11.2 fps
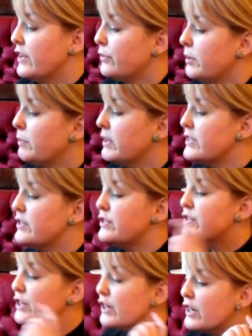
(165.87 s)
So we want to
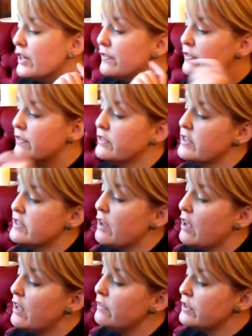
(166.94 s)

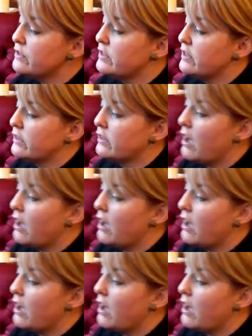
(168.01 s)
dissolve the